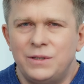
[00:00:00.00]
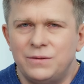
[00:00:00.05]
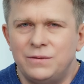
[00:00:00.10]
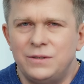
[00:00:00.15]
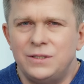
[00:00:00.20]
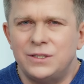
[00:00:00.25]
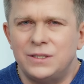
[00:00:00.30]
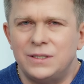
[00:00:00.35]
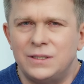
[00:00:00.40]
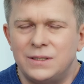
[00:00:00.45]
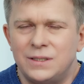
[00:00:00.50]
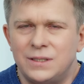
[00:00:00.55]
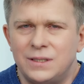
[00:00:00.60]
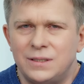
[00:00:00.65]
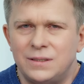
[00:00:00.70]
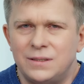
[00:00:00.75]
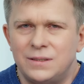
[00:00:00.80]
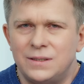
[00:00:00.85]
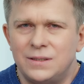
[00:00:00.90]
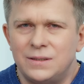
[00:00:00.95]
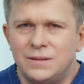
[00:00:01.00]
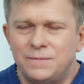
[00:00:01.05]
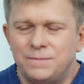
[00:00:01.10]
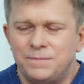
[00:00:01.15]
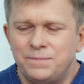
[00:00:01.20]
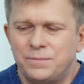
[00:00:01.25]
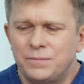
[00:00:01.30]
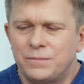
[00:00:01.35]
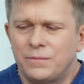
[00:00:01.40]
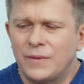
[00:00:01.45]
This is the highest
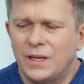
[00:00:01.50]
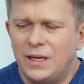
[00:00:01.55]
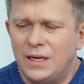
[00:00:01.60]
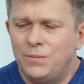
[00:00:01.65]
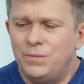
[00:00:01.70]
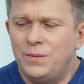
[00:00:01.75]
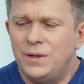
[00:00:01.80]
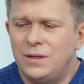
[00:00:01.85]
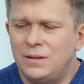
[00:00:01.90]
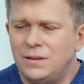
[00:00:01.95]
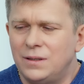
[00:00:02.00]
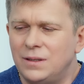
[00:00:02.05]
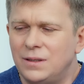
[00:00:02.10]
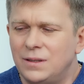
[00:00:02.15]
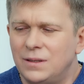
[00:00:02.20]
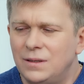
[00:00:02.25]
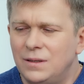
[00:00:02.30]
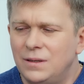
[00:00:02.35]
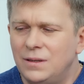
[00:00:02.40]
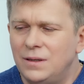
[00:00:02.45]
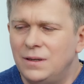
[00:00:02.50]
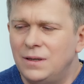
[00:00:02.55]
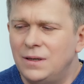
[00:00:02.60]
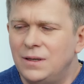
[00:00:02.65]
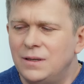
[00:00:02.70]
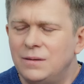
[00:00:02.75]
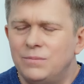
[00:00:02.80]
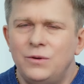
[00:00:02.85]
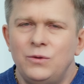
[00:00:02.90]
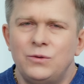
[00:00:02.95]
value. And again,
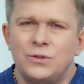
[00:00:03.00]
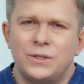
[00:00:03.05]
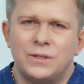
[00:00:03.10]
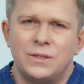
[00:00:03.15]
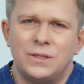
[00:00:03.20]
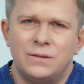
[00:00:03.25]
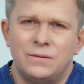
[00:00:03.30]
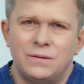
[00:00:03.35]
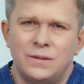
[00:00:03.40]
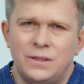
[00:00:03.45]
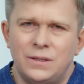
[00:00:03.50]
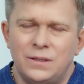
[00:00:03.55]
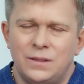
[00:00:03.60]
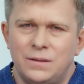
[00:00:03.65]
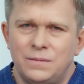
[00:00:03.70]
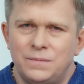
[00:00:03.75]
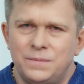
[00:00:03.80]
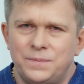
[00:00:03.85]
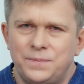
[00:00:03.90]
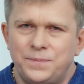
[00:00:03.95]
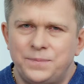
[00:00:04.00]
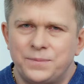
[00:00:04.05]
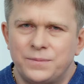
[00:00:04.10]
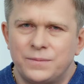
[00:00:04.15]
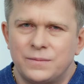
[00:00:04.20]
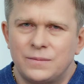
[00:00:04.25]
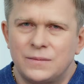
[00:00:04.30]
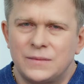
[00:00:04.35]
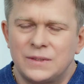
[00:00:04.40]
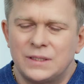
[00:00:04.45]
we have already said,
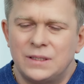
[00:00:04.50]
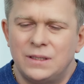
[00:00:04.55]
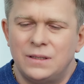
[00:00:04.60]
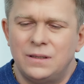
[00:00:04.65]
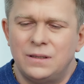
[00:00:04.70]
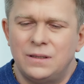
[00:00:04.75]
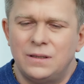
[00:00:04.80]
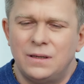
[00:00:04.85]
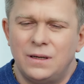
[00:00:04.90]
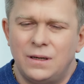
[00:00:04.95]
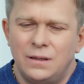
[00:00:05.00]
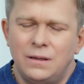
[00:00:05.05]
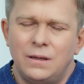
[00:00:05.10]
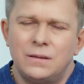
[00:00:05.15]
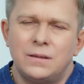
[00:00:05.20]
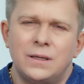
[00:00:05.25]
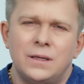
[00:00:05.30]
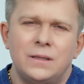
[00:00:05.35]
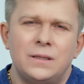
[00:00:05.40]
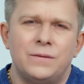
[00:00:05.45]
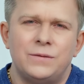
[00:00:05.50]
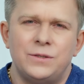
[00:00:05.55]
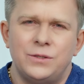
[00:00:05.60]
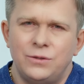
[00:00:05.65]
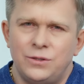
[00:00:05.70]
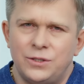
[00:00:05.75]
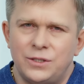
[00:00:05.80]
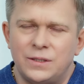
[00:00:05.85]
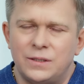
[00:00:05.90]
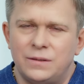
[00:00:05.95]
AllatRa
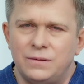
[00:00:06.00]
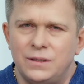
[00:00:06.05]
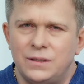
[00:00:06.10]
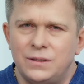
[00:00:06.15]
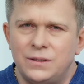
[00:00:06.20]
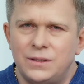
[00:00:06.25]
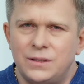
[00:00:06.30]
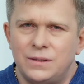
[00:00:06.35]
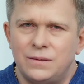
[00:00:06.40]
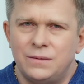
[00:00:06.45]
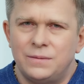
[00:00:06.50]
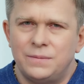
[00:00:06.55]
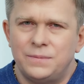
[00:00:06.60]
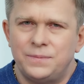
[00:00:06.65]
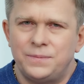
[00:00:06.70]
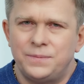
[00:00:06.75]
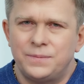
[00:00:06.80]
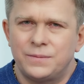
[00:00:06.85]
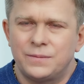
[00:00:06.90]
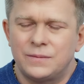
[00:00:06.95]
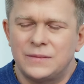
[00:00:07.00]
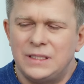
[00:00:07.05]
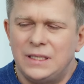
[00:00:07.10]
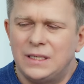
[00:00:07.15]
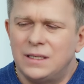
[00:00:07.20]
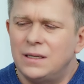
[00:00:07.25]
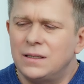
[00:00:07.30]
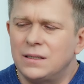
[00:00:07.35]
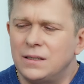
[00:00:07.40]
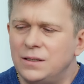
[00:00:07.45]
is all of humanity,
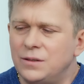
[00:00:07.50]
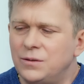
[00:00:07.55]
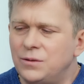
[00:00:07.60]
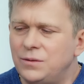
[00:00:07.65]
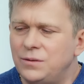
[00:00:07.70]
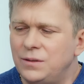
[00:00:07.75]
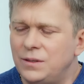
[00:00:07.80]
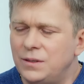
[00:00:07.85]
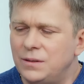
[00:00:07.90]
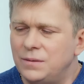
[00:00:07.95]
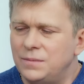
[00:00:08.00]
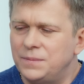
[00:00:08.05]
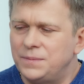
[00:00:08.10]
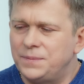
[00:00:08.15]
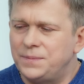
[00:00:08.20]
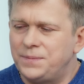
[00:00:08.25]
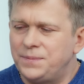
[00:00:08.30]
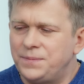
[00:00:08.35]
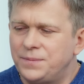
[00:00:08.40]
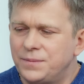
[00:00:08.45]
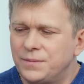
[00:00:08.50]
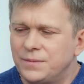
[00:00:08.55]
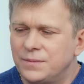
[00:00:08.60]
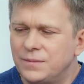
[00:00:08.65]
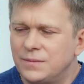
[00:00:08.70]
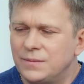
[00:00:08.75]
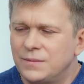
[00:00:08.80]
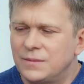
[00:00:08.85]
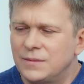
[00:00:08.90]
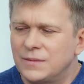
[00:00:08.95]
and no matter how you
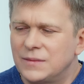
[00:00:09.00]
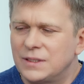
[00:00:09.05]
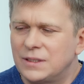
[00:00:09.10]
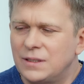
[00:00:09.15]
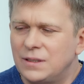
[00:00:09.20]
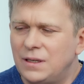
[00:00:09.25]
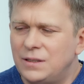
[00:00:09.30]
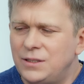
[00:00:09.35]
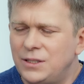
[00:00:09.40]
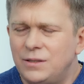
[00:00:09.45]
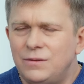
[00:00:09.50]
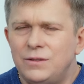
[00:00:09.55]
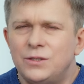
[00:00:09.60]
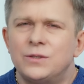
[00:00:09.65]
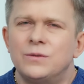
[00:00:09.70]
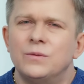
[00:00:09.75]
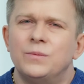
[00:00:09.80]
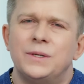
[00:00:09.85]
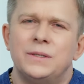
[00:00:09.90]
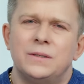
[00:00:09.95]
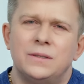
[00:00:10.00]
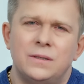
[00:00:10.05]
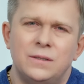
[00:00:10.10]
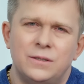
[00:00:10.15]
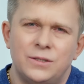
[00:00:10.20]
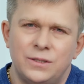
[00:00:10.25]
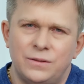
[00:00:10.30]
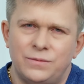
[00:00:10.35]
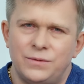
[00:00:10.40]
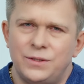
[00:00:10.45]
twist it, everything
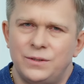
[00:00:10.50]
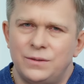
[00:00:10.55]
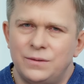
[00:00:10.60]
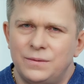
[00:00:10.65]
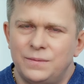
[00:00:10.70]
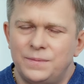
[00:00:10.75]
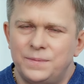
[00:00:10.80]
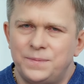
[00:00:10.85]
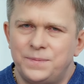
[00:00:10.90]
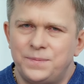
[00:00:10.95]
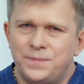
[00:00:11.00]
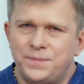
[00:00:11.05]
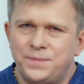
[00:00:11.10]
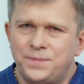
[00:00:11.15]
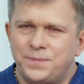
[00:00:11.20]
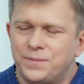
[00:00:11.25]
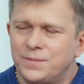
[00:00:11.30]
belongs to humanity.